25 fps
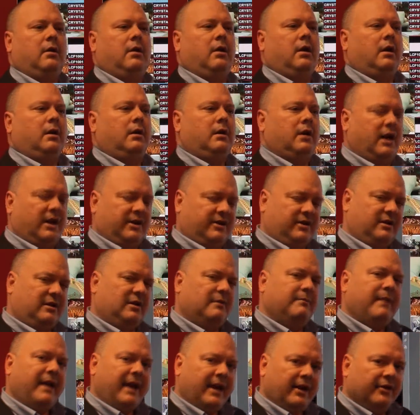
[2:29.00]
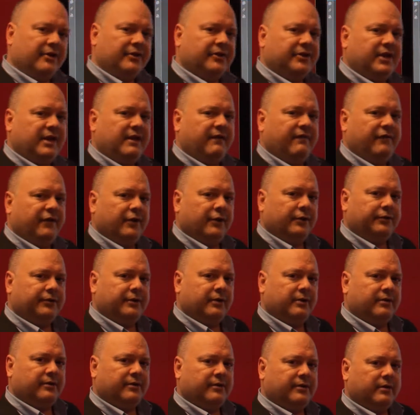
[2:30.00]
Custom LC
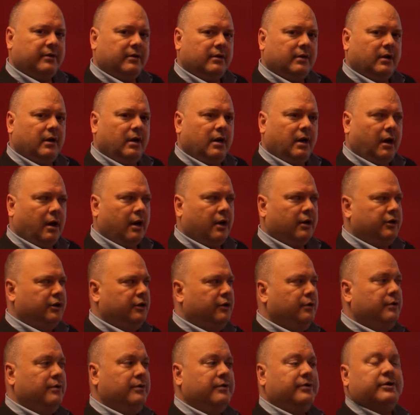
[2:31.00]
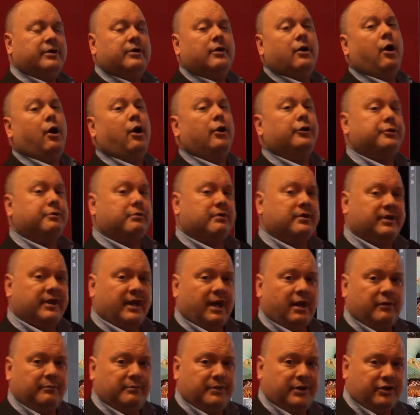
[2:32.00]
filters are used in
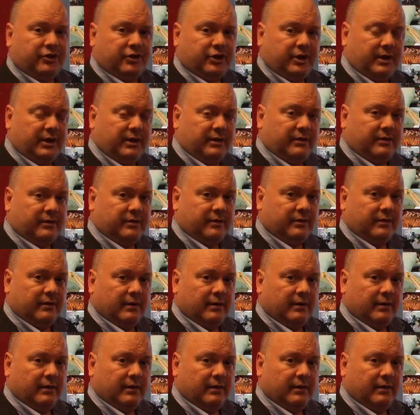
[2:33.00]
ultrasound machines